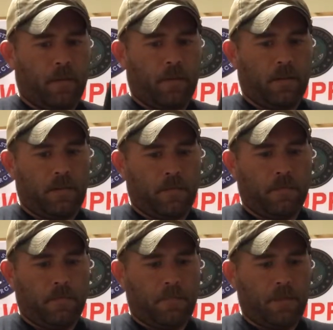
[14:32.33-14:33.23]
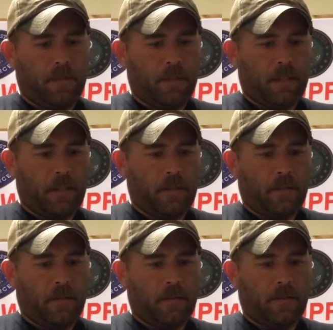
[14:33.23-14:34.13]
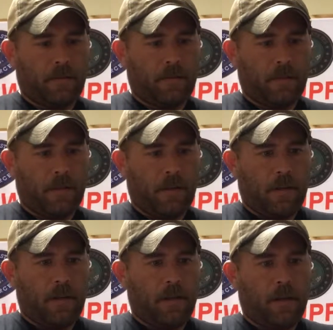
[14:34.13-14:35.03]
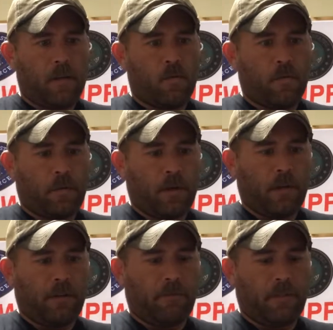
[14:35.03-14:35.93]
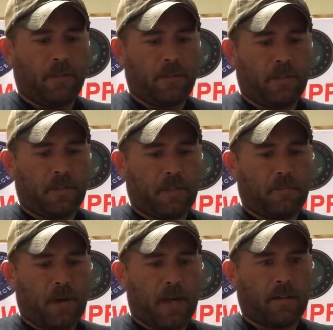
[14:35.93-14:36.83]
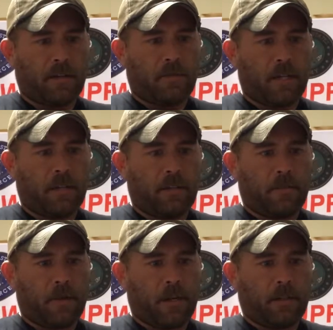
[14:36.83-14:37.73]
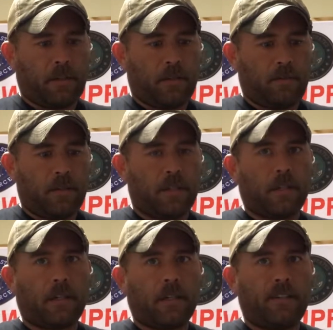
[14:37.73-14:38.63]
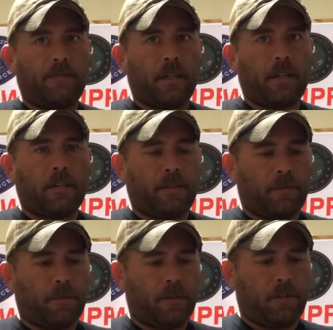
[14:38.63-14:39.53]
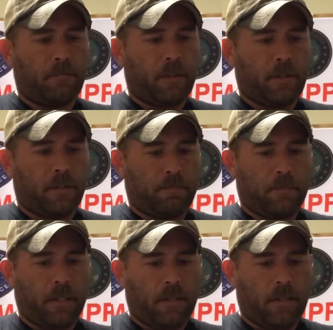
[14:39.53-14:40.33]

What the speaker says: You know, I think one part of it is practice, which I have been out of for some time.